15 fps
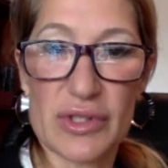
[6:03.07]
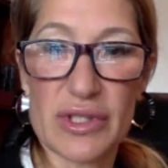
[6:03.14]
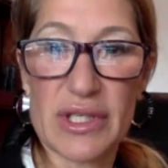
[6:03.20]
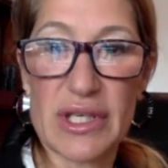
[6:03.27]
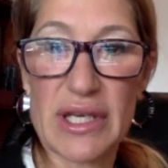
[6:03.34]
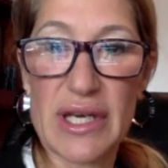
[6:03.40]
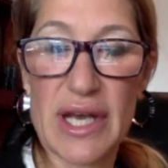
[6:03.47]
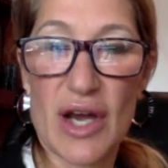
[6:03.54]
It
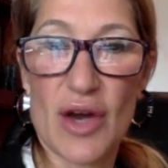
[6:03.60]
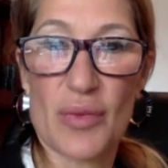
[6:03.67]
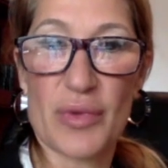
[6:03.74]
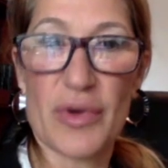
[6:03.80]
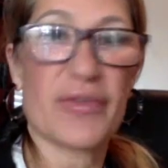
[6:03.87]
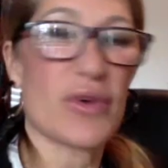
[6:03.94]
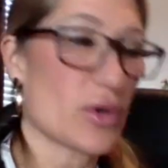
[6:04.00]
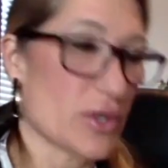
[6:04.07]
can help,
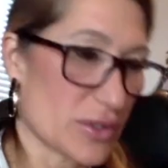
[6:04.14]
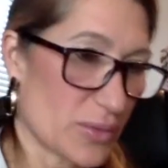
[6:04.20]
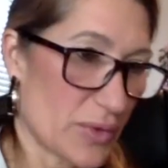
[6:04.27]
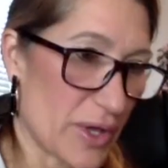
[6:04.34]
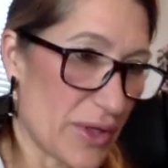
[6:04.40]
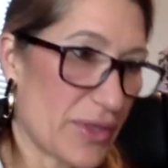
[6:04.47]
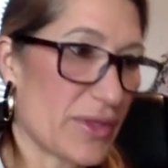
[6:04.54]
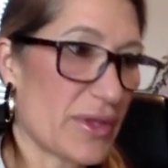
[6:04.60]
of course,
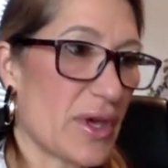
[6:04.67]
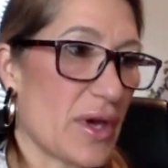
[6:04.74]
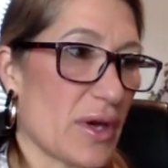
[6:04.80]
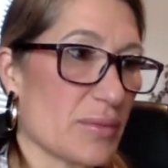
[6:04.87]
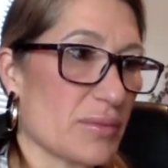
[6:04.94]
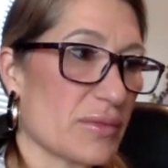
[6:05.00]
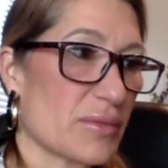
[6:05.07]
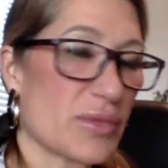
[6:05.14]
with
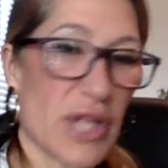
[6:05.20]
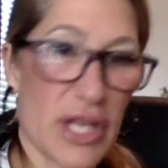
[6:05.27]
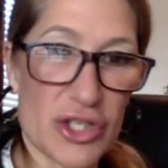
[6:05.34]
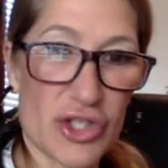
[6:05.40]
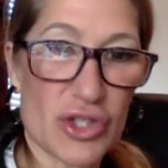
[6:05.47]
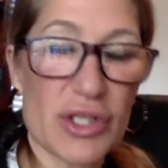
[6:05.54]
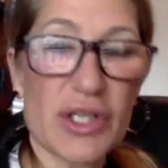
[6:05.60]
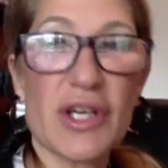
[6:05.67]

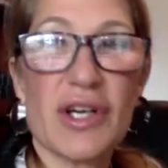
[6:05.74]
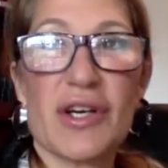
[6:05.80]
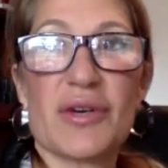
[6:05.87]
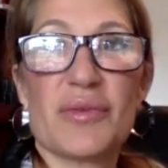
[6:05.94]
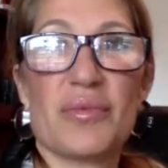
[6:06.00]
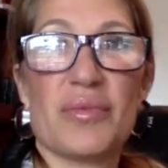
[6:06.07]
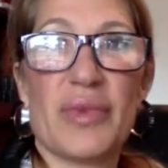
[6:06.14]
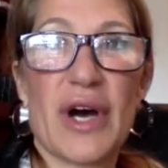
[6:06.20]
pleasure,
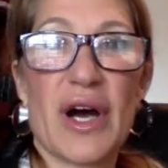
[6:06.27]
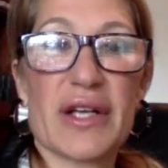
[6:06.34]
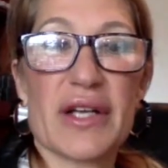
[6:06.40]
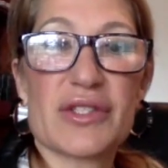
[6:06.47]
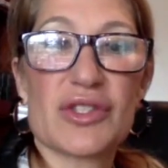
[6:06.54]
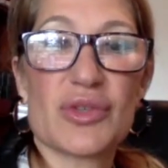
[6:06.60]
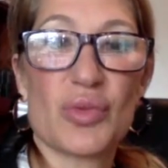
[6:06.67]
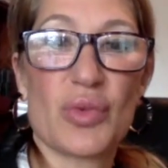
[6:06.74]
but
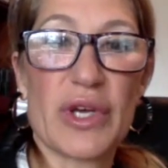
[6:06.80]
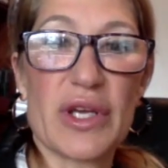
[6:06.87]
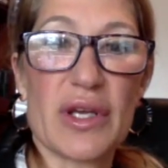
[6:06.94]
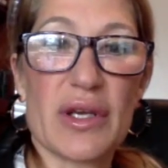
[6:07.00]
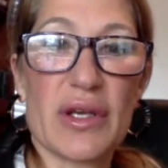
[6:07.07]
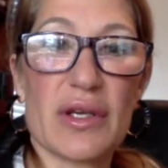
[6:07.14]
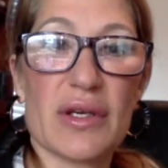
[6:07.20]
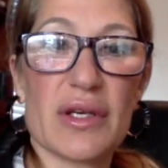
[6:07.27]

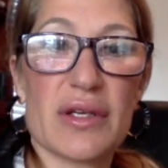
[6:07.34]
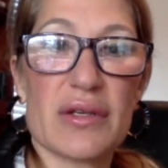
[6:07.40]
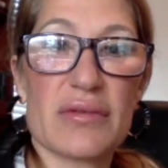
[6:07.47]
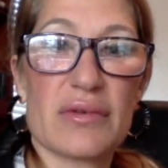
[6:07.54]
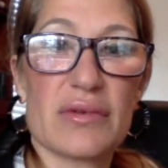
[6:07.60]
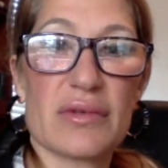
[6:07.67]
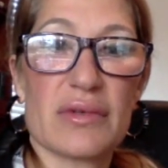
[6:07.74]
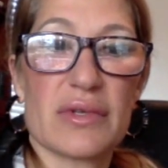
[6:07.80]

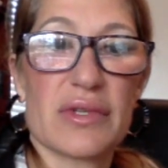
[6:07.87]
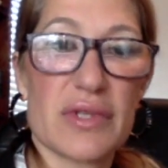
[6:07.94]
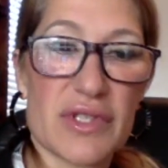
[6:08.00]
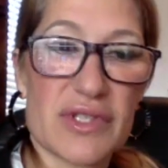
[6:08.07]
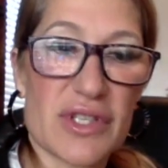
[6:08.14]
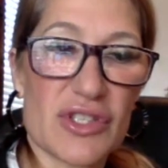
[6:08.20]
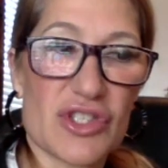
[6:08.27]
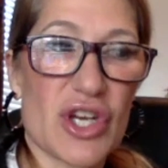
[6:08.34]
it's
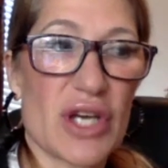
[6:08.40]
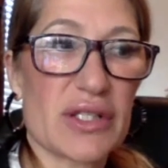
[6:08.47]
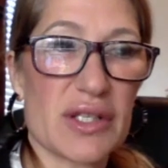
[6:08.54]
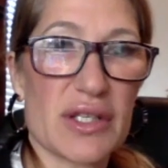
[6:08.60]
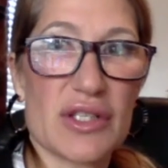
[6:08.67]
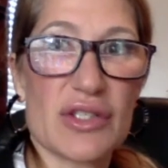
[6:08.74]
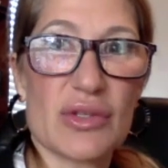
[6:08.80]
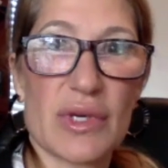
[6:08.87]
injected
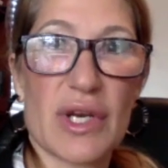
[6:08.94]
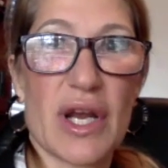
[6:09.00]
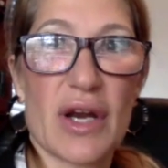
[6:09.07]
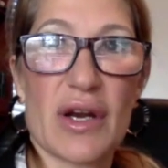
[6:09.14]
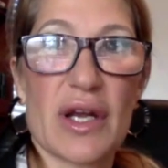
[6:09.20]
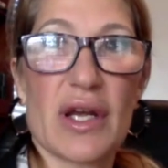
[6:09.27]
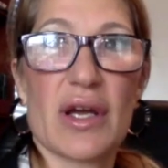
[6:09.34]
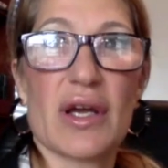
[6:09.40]
into an
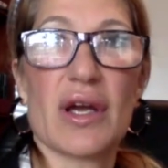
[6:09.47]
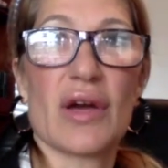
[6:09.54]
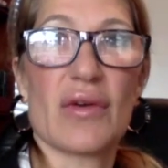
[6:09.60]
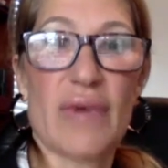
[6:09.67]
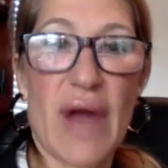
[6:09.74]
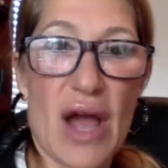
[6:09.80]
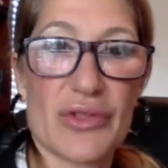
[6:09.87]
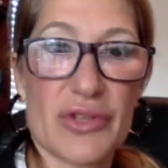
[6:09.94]
area
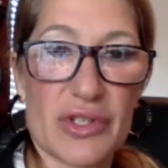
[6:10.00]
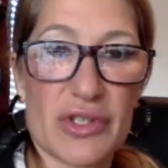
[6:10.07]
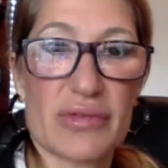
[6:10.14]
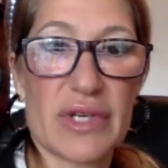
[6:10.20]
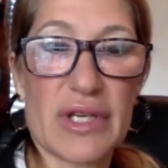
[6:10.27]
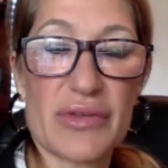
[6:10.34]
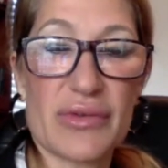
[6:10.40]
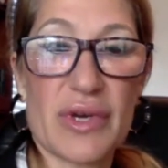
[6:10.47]
around the
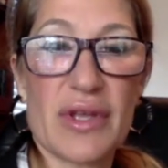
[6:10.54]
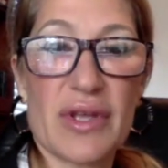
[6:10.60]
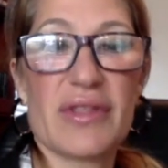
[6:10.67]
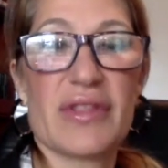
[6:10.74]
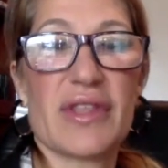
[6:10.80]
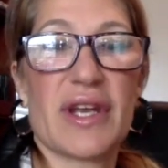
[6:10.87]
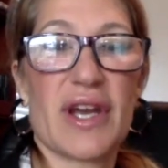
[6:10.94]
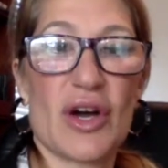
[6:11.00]
urethra
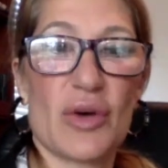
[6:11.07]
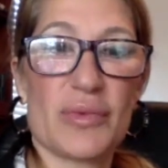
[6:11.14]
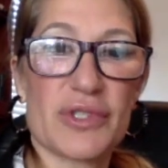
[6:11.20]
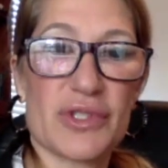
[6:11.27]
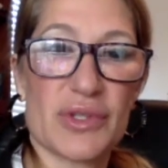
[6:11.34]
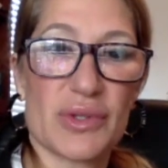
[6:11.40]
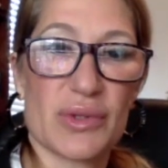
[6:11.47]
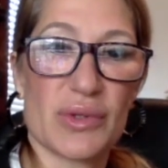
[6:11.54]
that helps
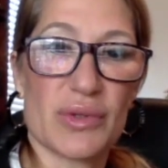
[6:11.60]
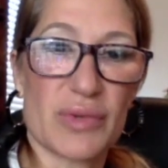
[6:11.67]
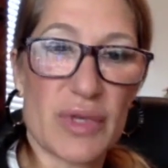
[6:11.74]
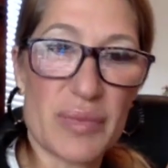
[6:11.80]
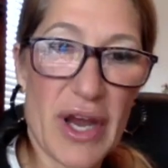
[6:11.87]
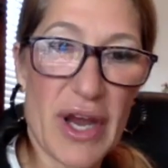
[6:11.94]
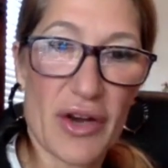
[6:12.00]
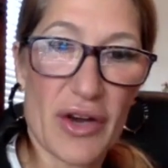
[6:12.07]
to
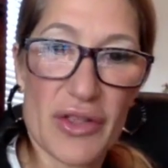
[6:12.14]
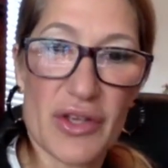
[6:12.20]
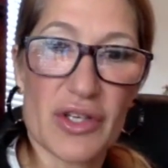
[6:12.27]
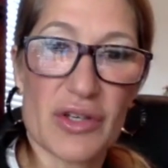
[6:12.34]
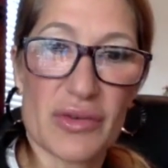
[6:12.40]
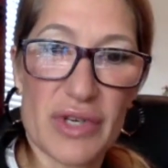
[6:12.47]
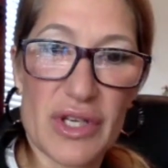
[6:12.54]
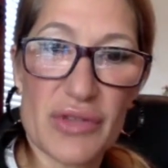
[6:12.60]
repair the
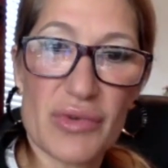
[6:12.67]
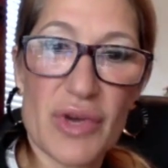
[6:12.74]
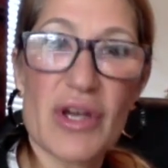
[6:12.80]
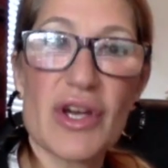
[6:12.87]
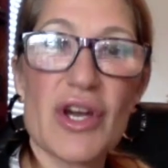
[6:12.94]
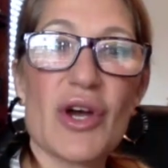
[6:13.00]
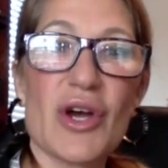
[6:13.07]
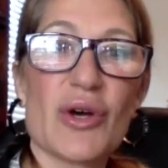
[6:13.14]
urethra.
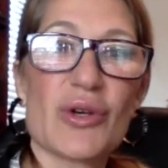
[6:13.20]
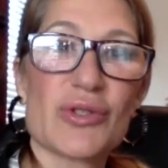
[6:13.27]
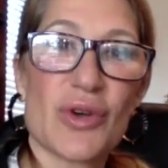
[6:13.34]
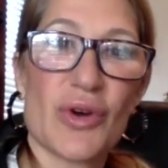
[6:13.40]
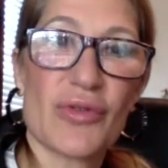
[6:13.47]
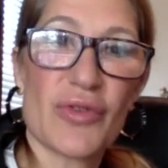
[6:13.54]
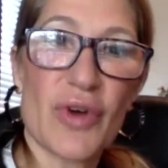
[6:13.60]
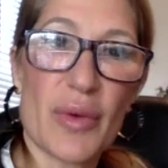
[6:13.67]

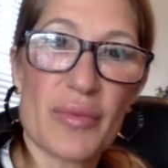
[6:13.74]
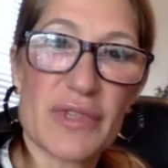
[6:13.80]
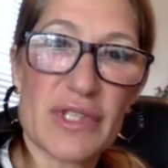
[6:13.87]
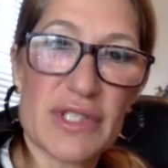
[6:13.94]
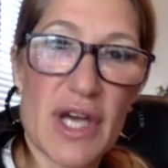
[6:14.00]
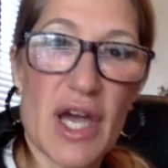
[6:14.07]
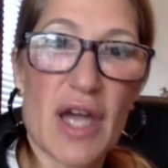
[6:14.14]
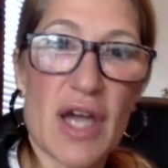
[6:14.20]
So from the
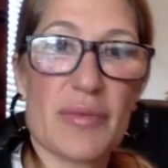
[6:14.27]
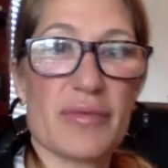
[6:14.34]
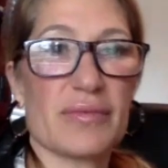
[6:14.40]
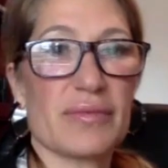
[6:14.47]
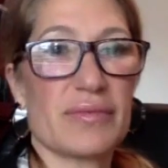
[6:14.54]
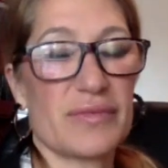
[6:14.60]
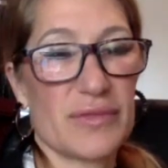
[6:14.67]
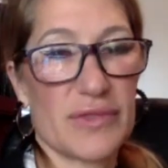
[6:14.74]
time,
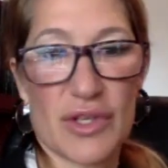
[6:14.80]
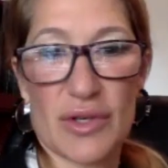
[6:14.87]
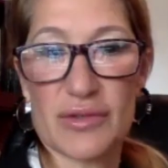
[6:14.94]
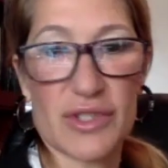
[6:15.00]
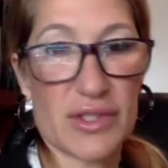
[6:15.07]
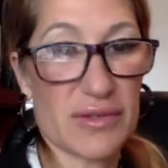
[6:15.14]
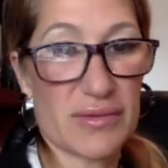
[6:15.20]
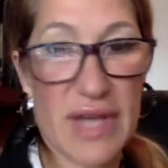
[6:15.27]

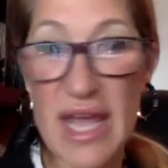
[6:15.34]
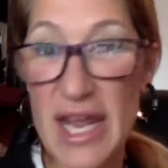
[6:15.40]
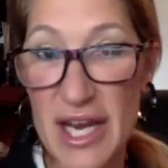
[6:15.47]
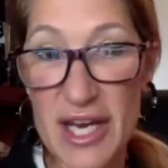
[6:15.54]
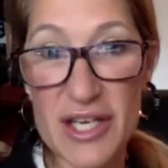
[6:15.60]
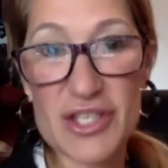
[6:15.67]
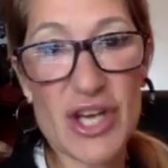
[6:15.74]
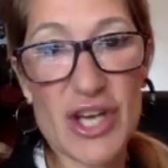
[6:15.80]
just
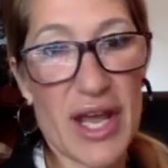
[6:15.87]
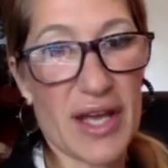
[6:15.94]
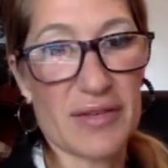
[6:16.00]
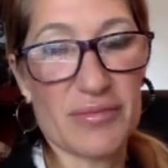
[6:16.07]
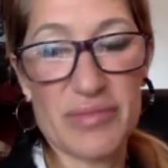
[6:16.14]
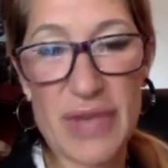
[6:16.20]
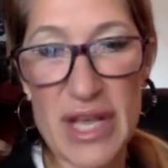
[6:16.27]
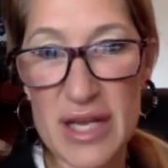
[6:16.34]
age
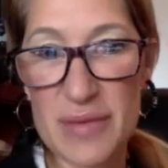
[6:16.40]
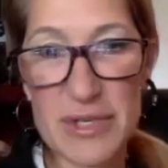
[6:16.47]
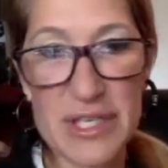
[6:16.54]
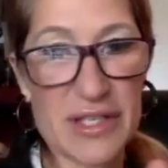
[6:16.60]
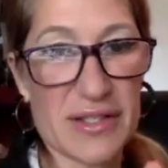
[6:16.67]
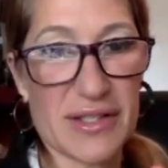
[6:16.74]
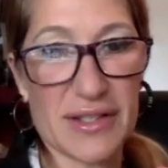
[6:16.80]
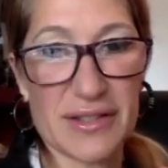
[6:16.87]
and
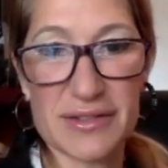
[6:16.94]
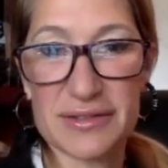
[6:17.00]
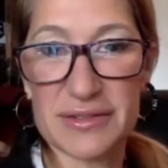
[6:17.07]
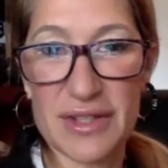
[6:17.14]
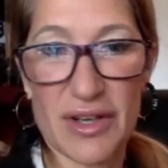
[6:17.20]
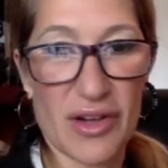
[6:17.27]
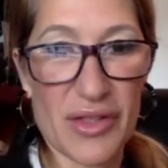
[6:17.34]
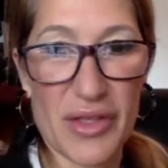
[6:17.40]
babies and
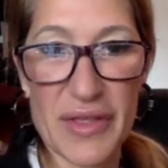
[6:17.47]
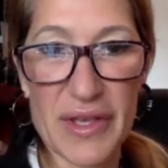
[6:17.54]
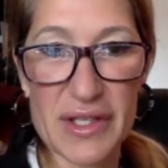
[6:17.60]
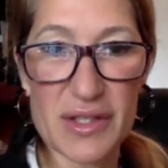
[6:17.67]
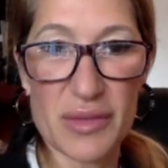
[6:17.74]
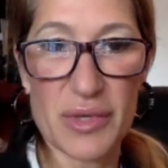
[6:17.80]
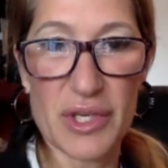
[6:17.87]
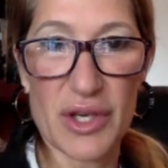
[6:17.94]
all the things
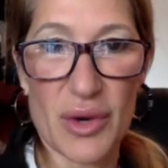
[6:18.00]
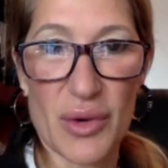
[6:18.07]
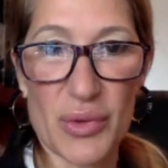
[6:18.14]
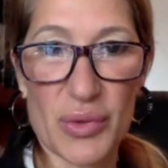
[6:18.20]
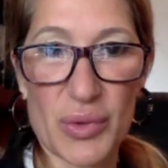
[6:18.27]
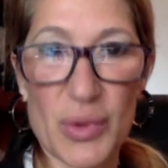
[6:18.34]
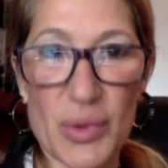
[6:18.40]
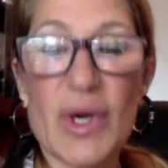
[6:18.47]
that we go
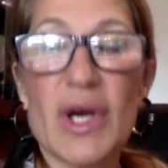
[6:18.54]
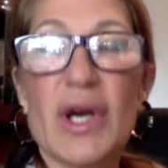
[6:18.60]
through,